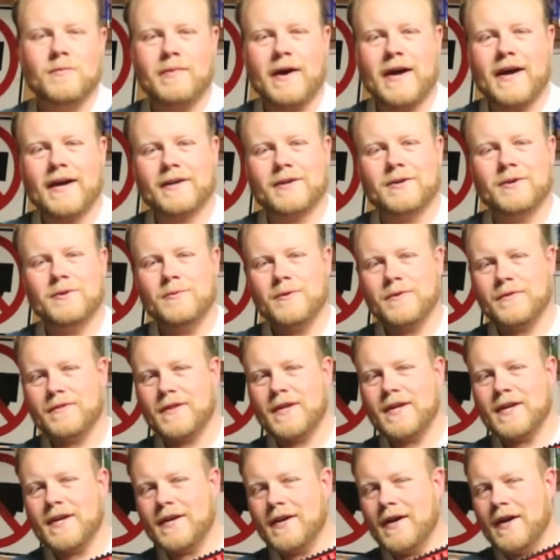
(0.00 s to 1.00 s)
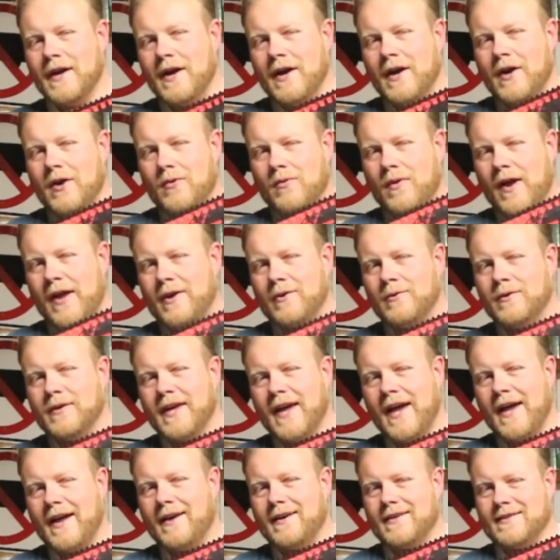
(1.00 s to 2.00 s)
we're back with the
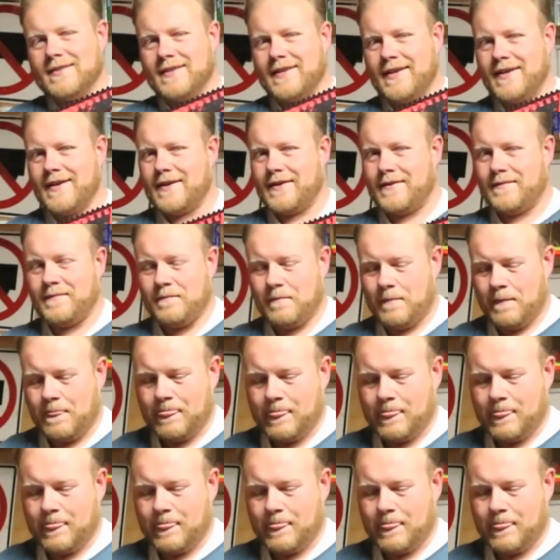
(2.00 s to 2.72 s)
Rhino'd Khaos again,